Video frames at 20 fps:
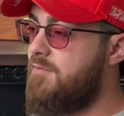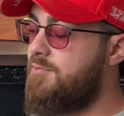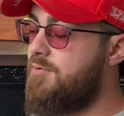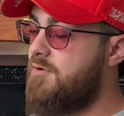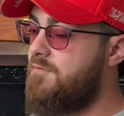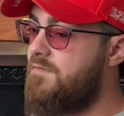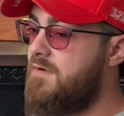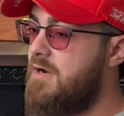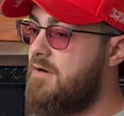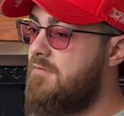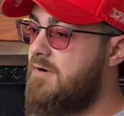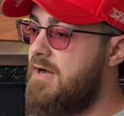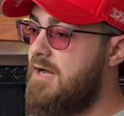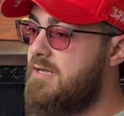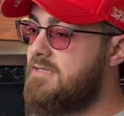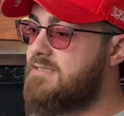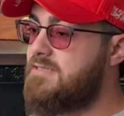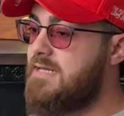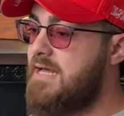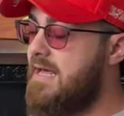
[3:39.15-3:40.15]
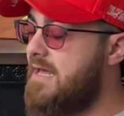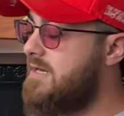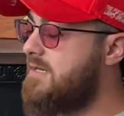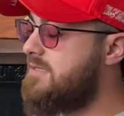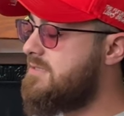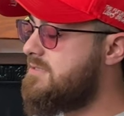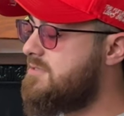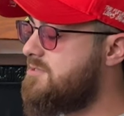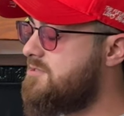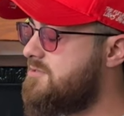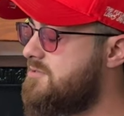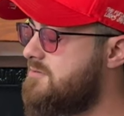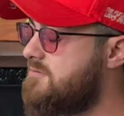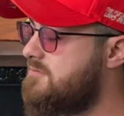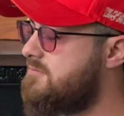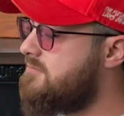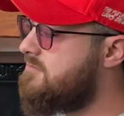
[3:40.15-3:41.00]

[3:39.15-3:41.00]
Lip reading: profile wise, and it's